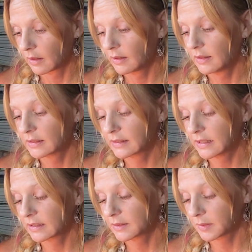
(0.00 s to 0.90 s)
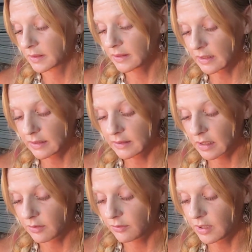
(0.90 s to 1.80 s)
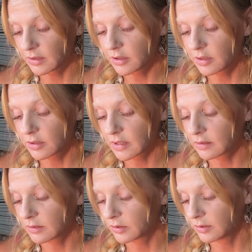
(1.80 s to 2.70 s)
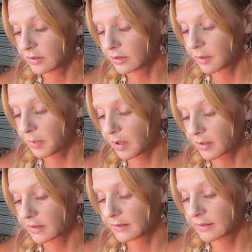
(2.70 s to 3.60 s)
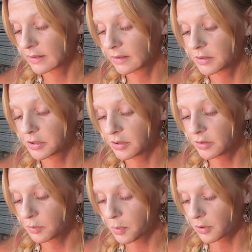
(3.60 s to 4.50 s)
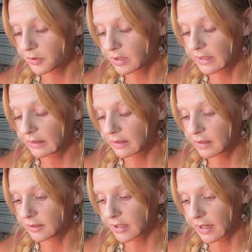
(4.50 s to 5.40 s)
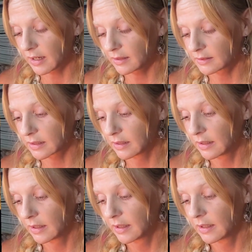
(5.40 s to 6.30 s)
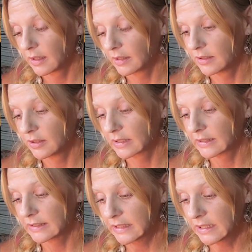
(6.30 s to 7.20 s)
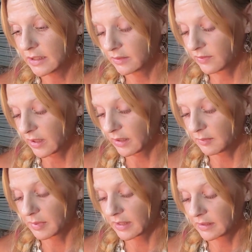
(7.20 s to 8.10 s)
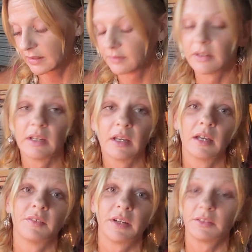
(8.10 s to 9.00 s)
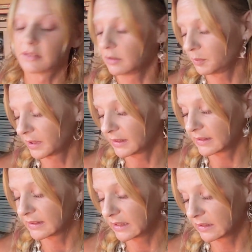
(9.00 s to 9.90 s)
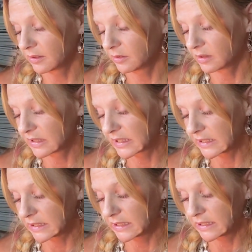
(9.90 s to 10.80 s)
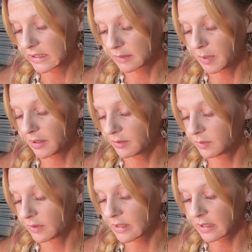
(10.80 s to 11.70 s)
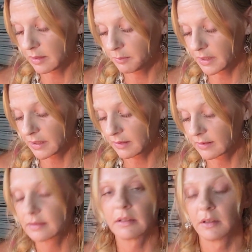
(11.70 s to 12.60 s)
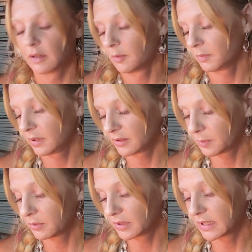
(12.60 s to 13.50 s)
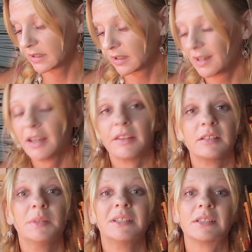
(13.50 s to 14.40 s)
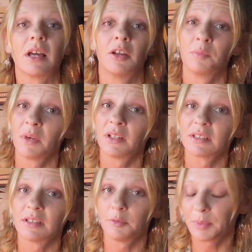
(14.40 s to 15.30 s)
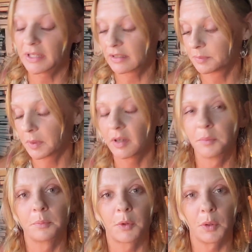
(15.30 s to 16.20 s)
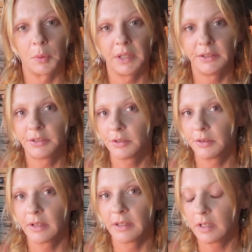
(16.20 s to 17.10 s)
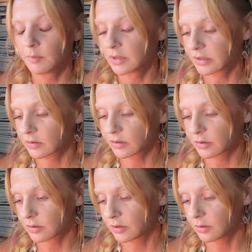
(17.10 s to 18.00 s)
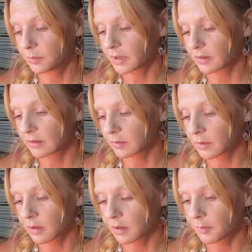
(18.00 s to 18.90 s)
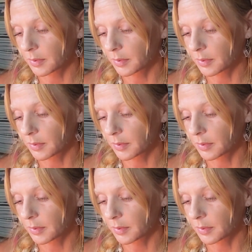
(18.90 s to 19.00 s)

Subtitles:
This next one is a Richard and Susan Parkinson Studio Pottery large cat. As you can see, it's very impressive. Final sale price £666 with 9 bids plus postage. This piece is unmarked at the base, but I'm quite sure an image search should bring this one up.